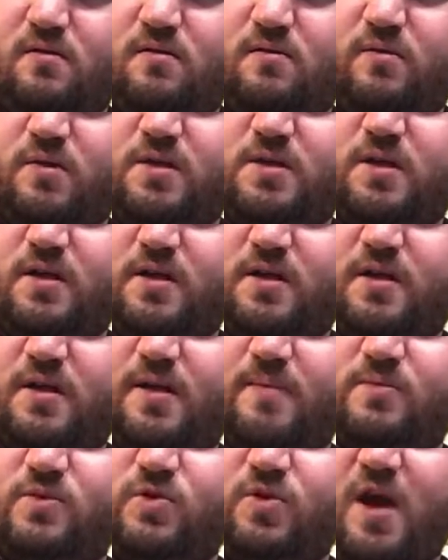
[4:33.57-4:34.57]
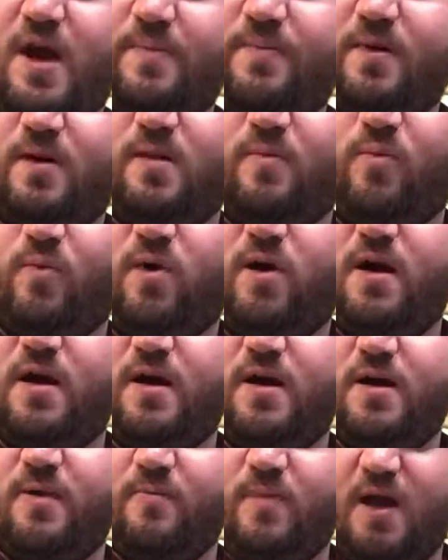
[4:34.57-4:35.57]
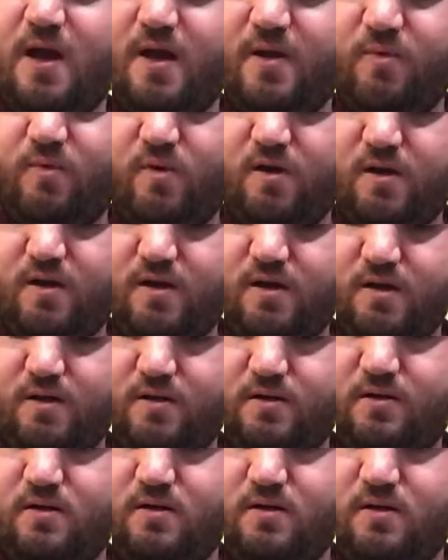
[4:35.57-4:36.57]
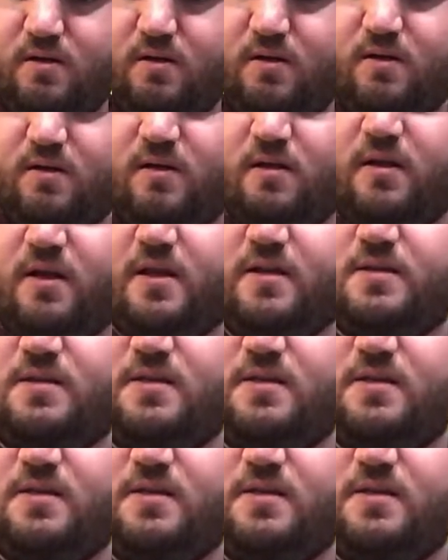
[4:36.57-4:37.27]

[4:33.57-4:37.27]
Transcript: We're just going to keep dropping them one by one and